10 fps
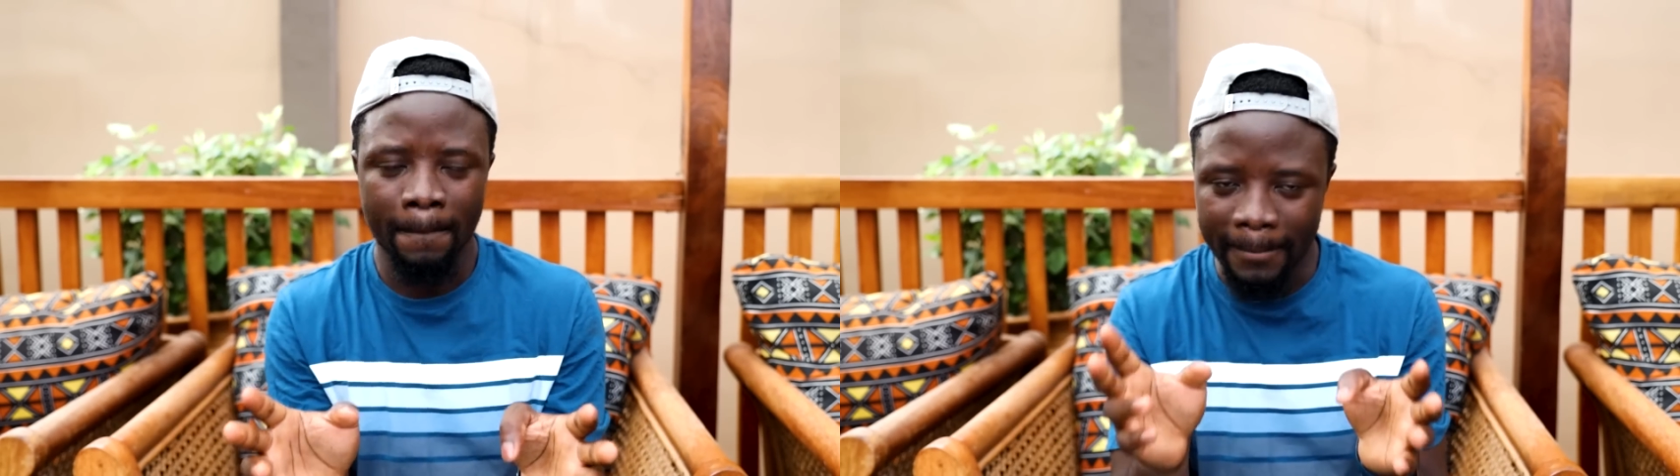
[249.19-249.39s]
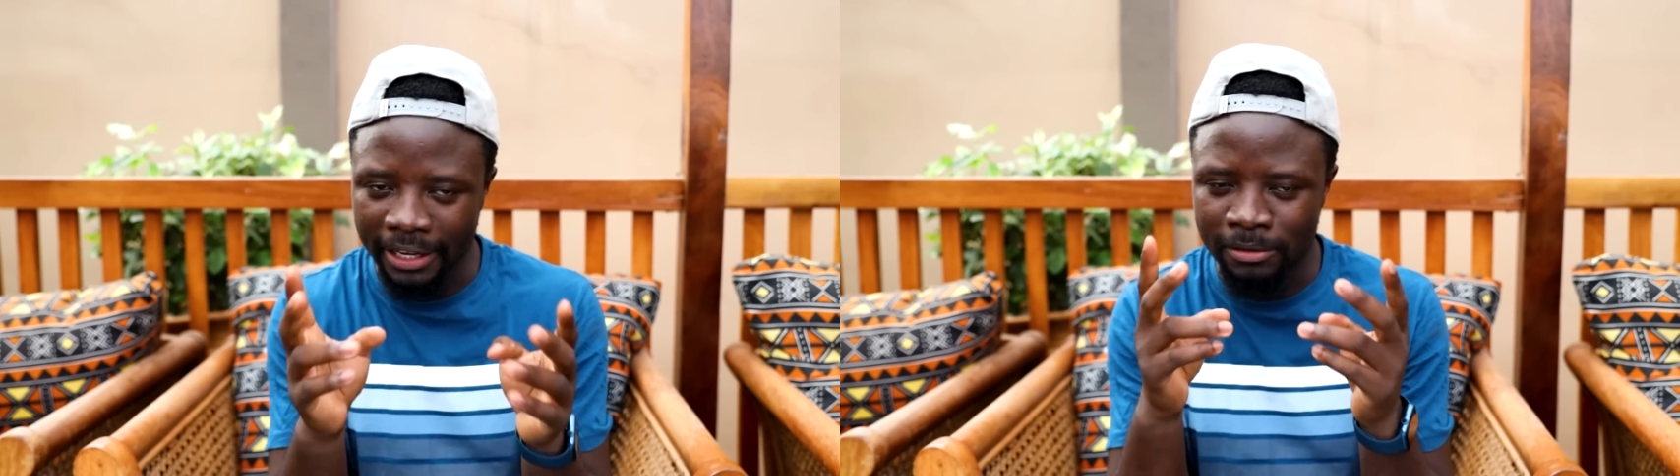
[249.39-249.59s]

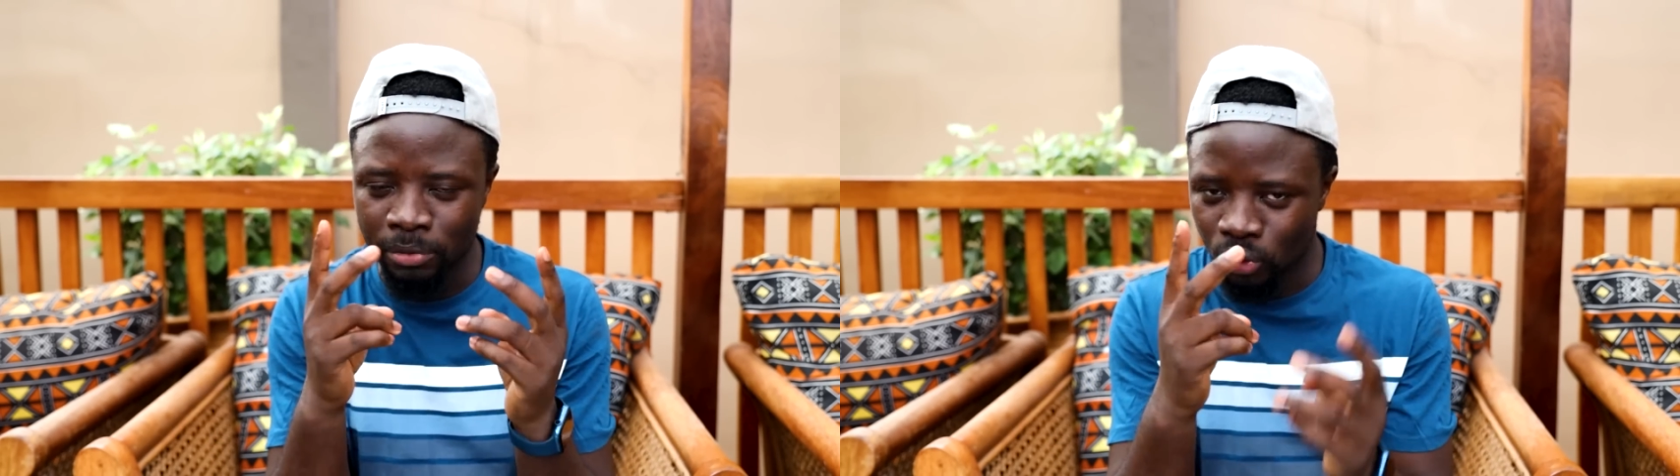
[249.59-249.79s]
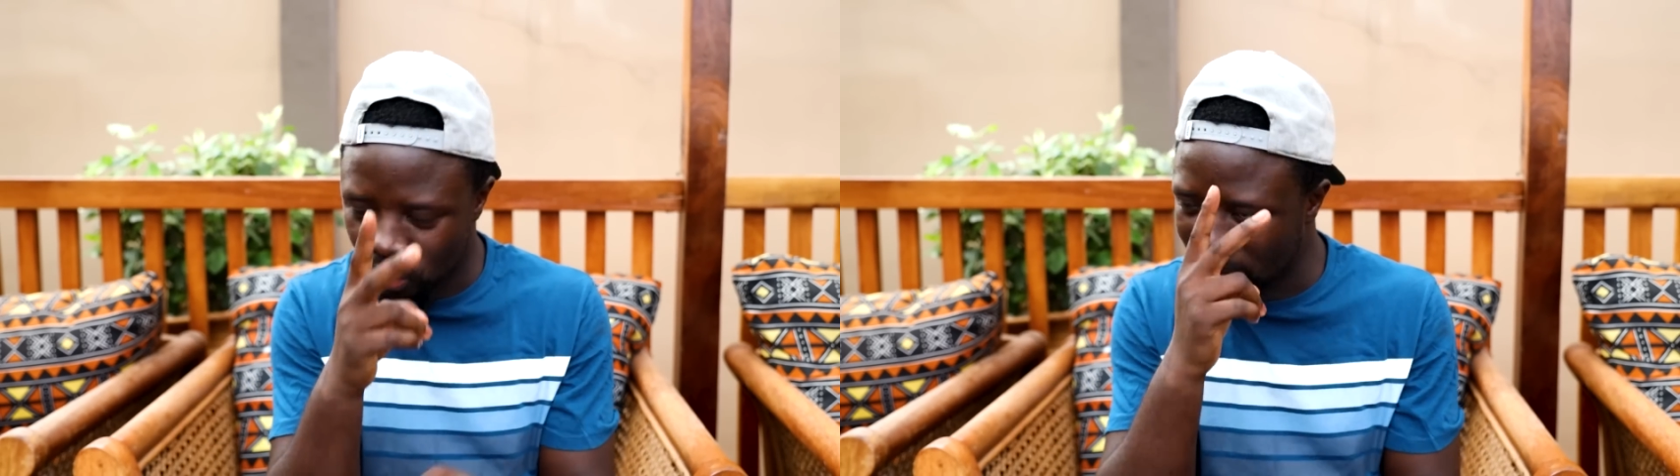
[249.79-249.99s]
but
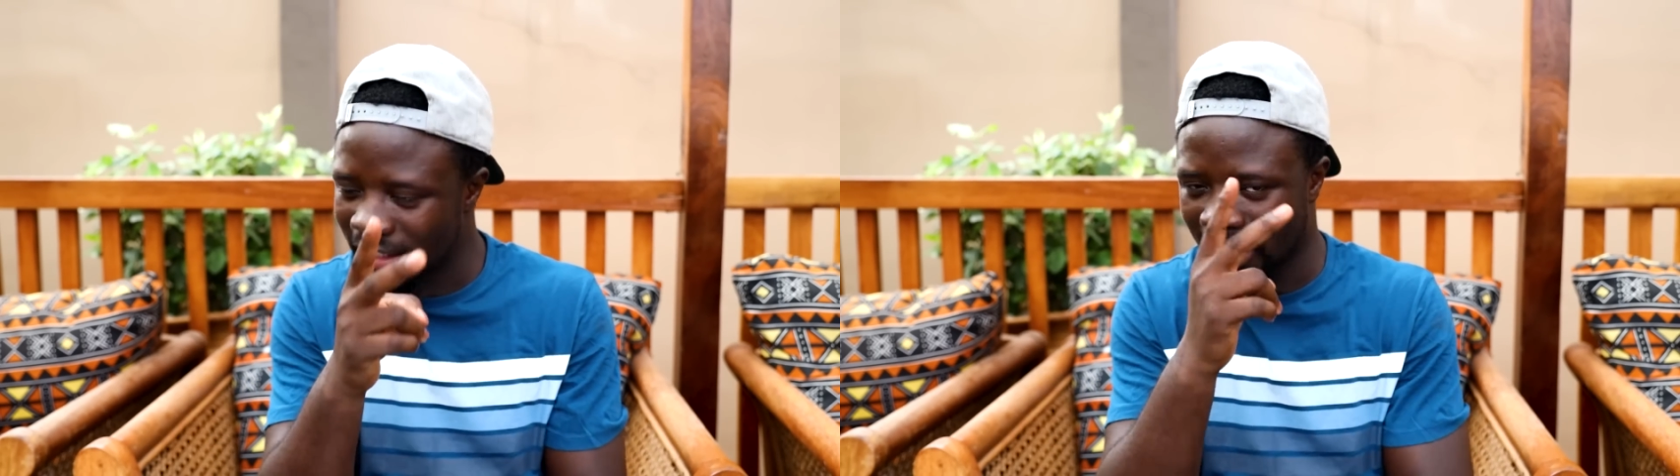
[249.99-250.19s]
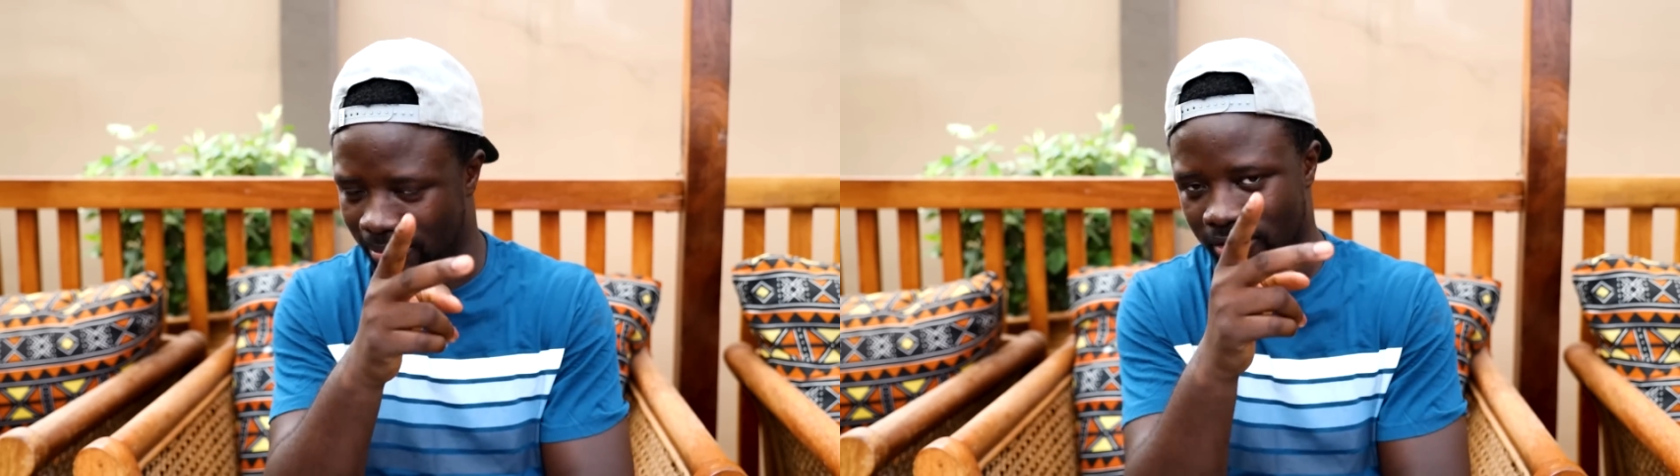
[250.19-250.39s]

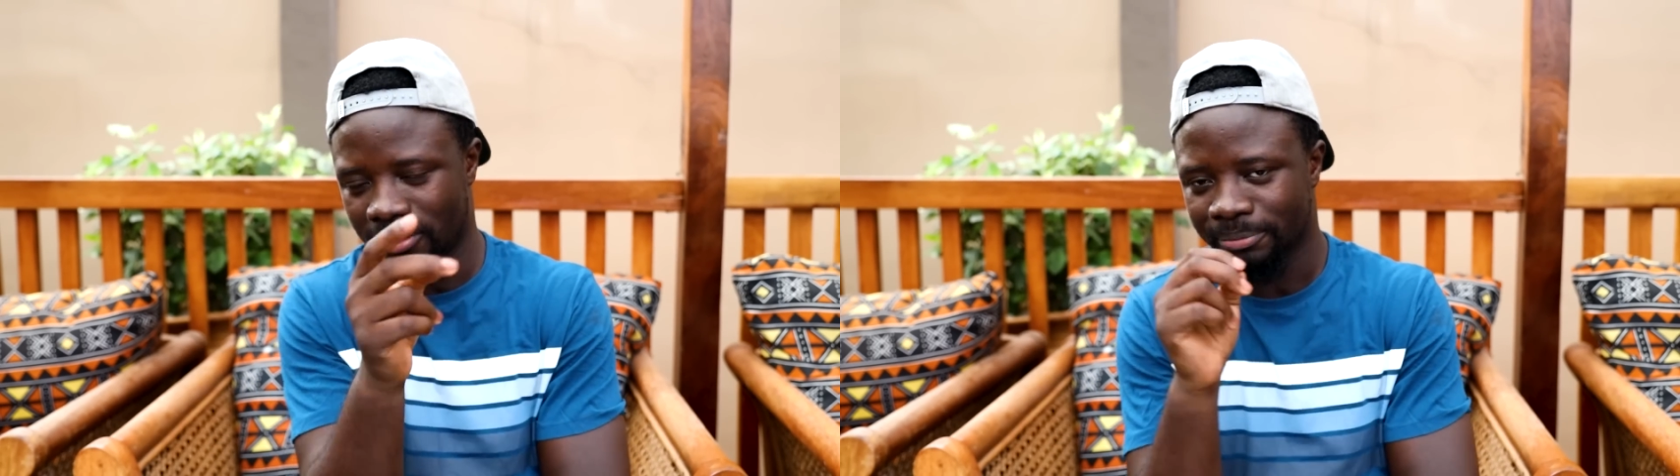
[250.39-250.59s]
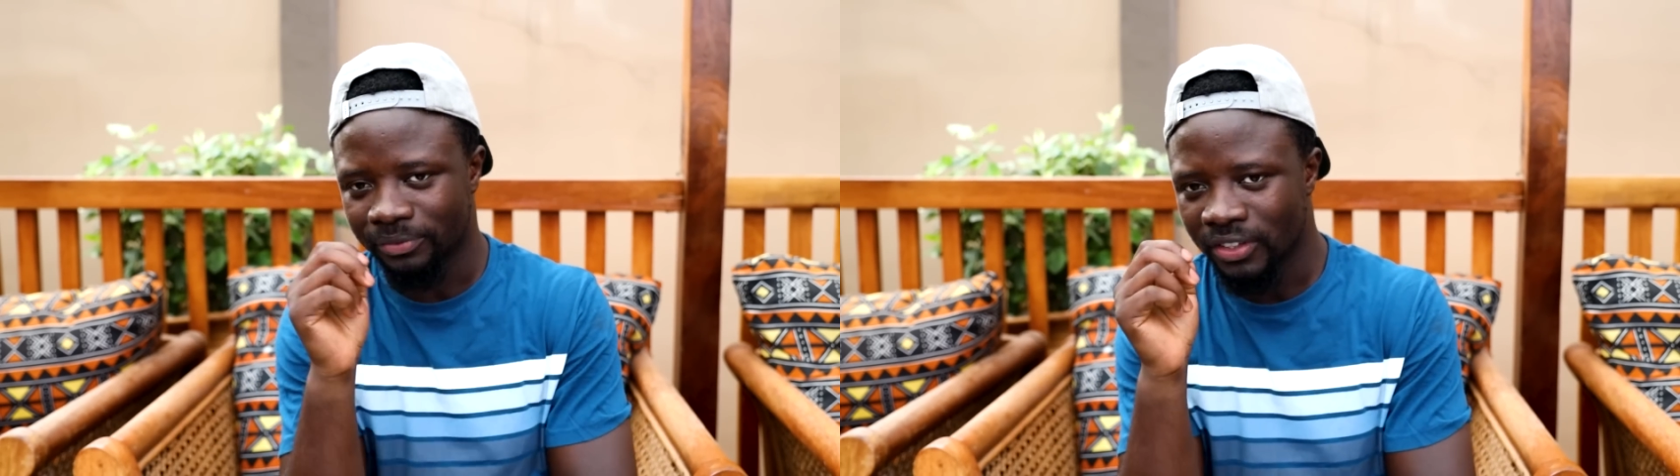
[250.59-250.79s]
between them, no.